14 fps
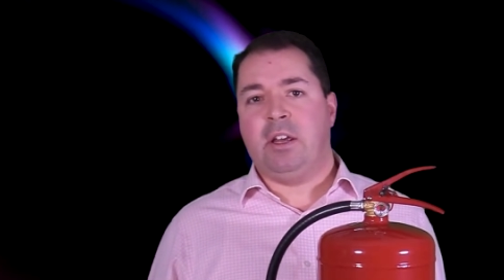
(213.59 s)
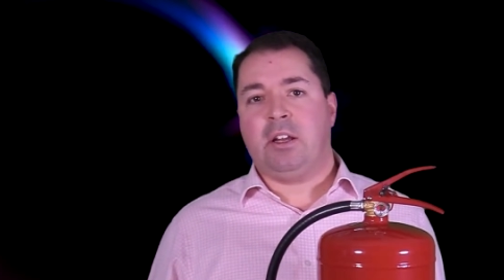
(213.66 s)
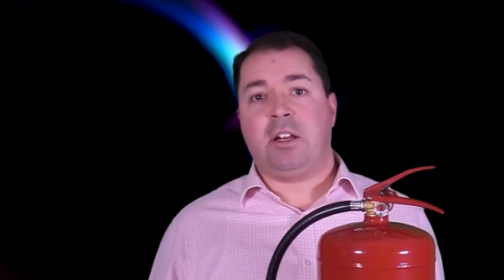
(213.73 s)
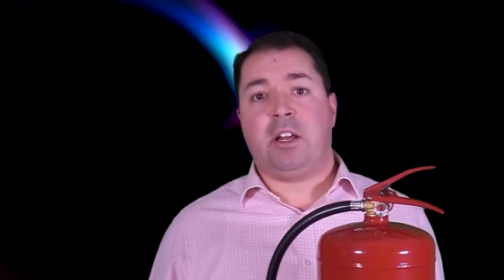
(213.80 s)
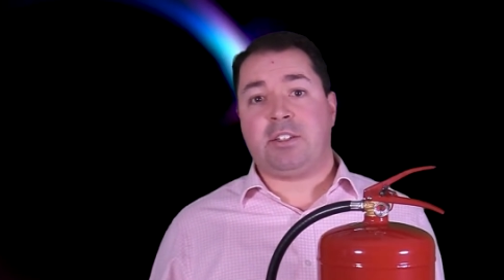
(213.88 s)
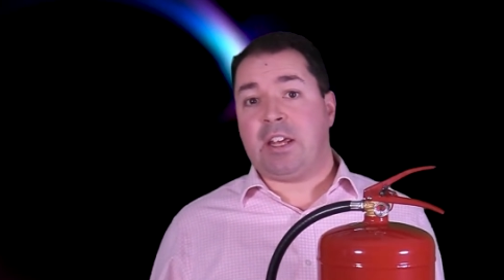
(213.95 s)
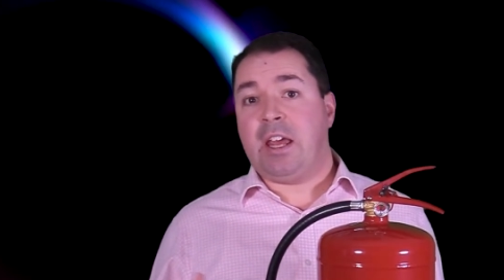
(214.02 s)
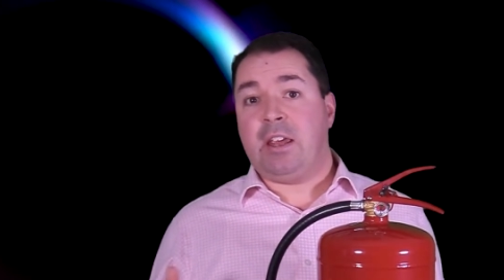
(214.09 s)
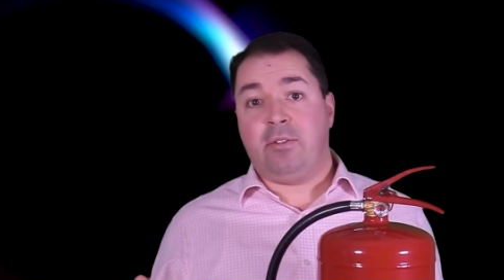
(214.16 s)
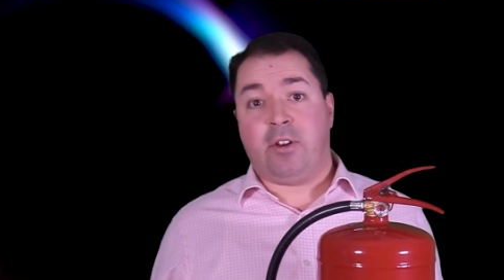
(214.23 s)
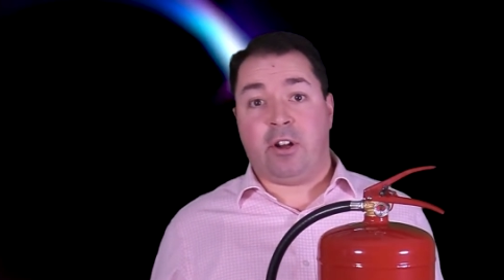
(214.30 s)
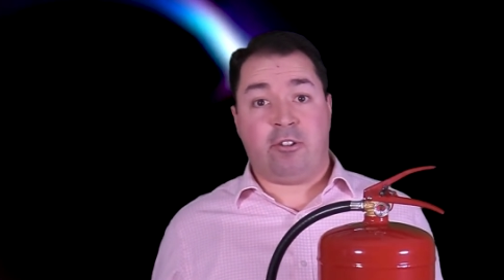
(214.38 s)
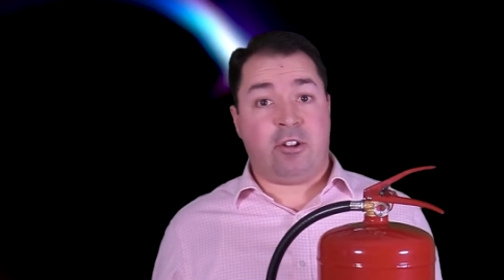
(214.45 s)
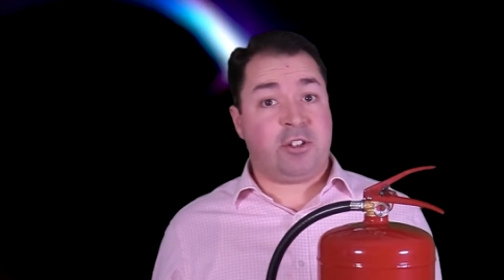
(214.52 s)
Class A
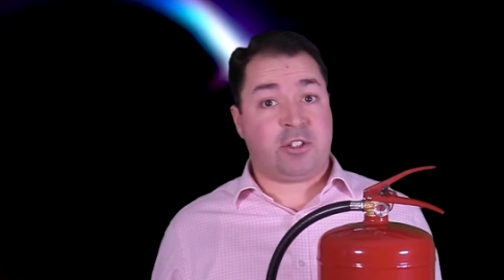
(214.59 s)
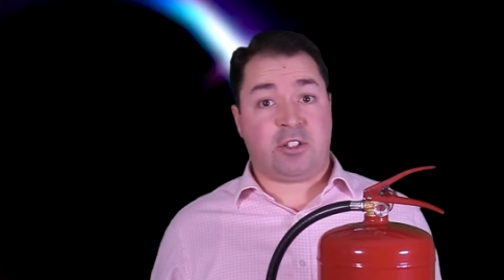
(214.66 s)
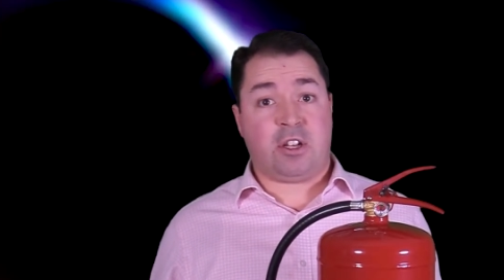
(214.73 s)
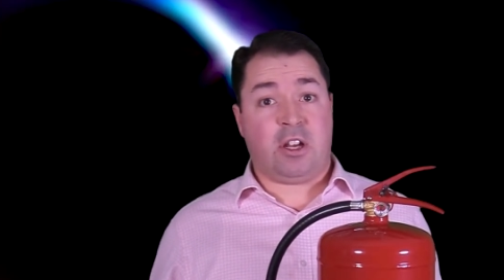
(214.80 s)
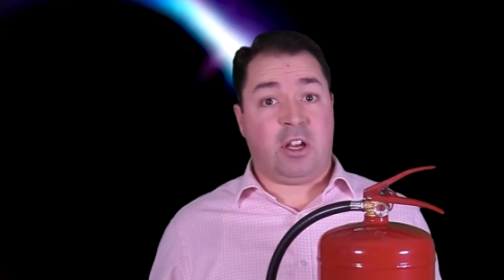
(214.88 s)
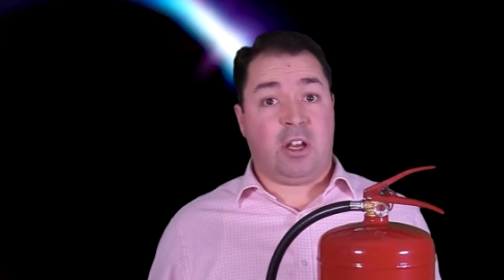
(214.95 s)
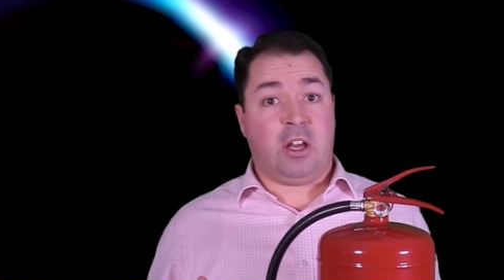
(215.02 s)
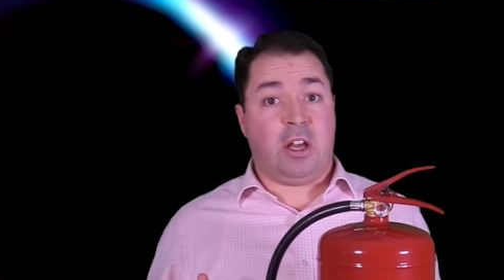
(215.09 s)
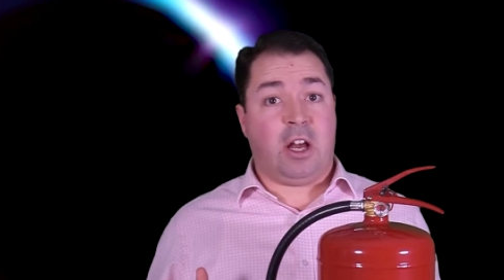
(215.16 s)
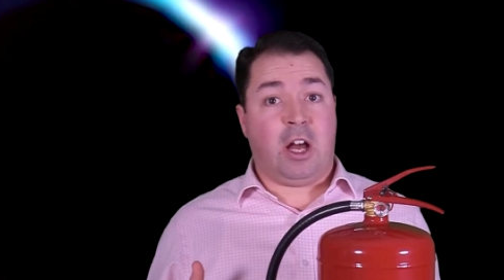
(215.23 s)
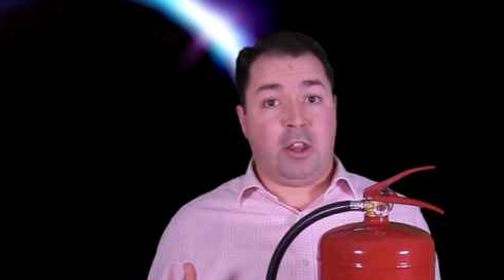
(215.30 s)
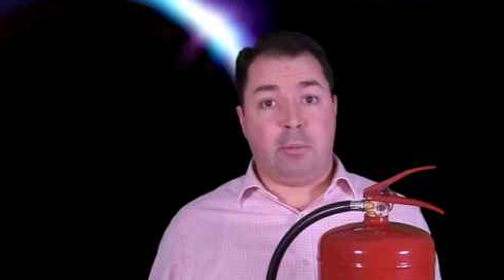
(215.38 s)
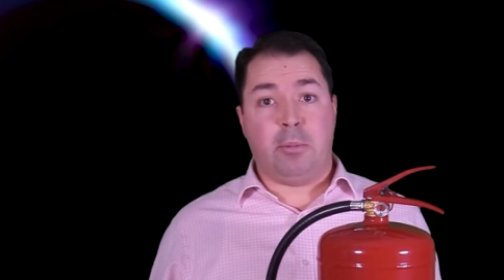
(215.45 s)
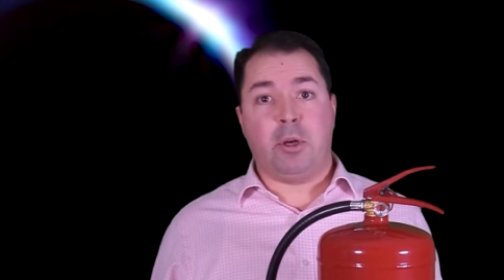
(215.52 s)
fire risks
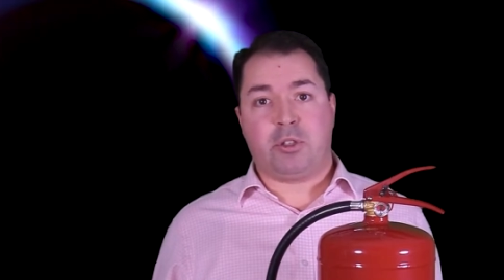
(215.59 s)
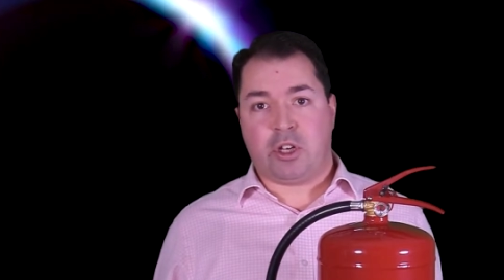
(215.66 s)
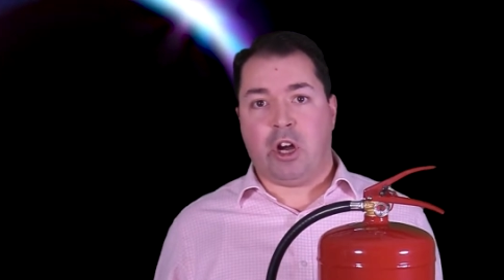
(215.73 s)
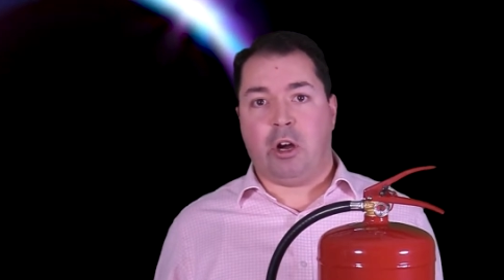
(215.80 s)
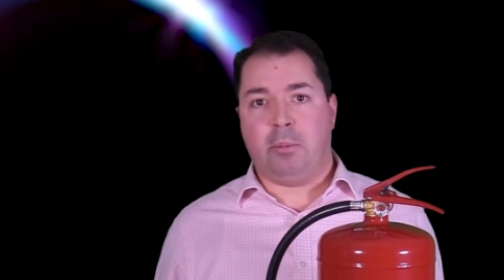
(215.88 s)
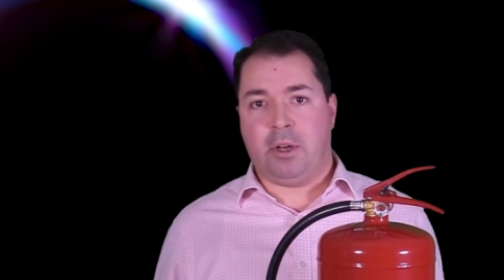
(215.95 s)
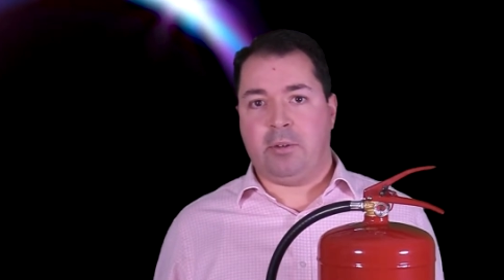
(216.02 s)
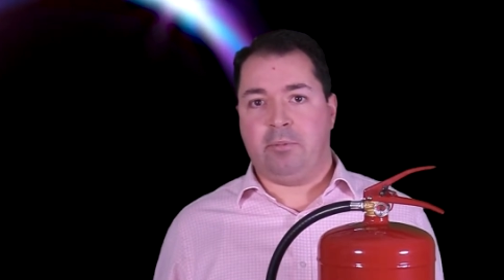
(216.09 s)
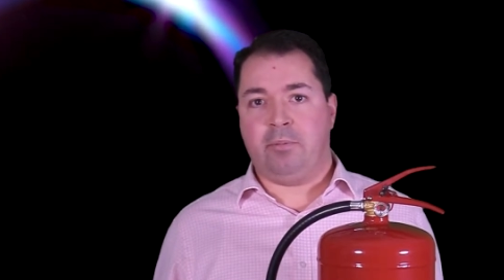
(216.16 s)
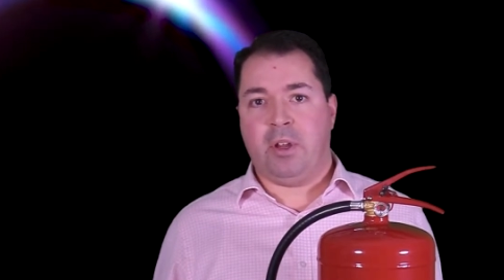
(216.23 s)
are the most common.